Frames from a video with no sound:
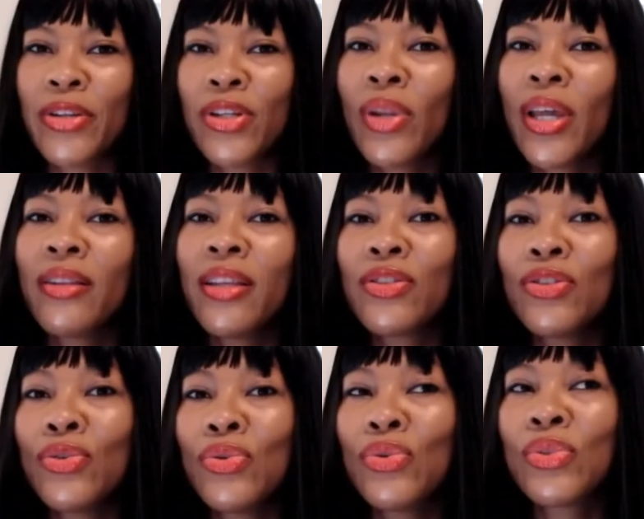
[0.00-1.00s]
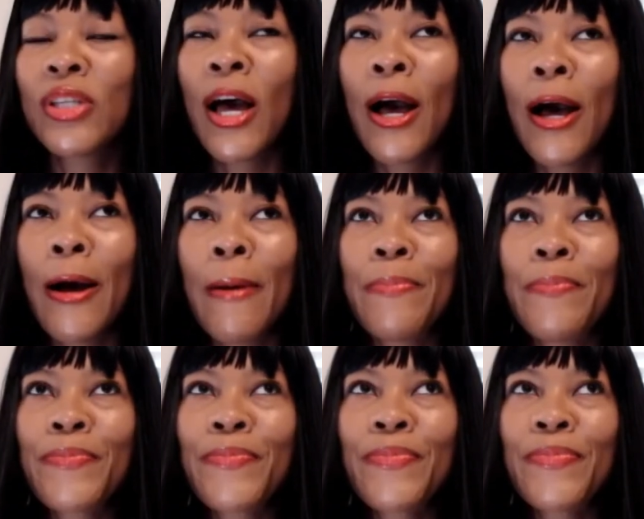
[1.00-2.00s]
Don't let these dudes
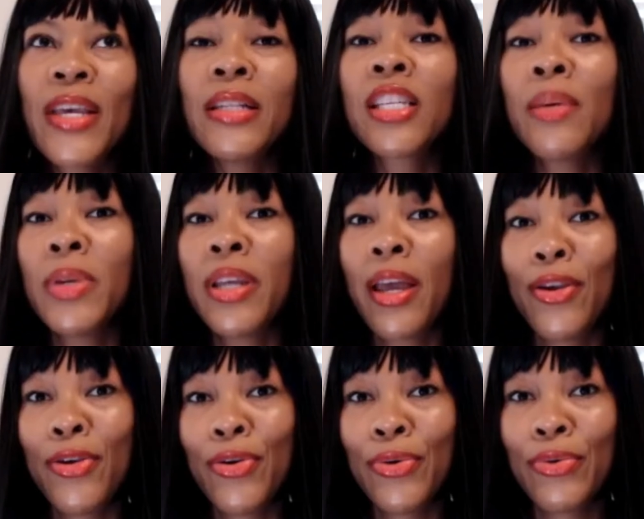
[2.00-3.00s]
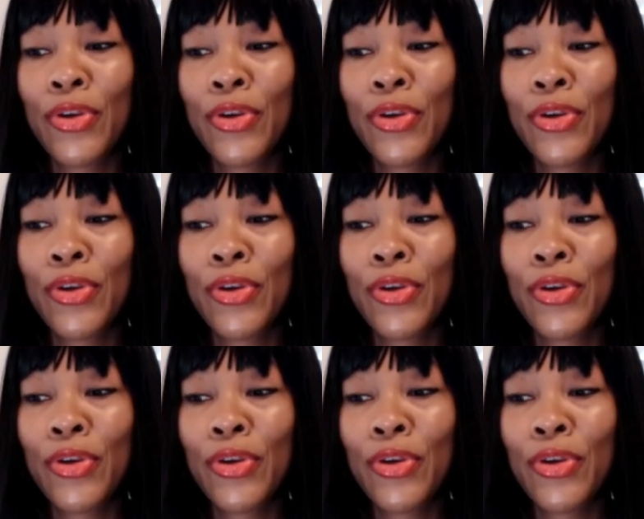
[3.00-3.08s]
um, intimidate you.